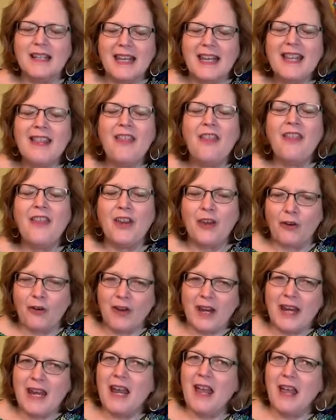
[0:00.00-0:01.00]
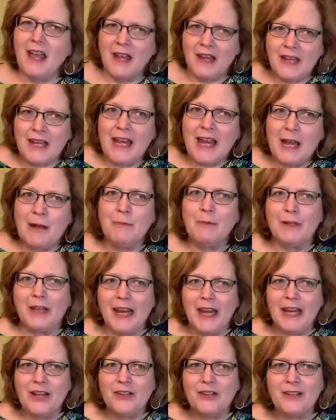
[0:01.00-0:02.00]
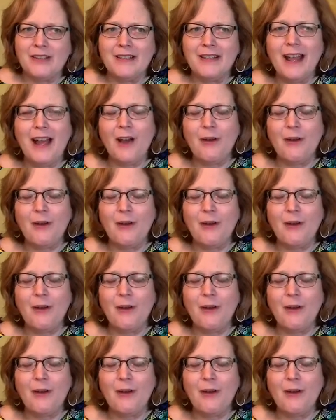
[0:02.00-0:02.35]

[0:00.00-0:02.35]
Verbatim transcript: in theory, any application.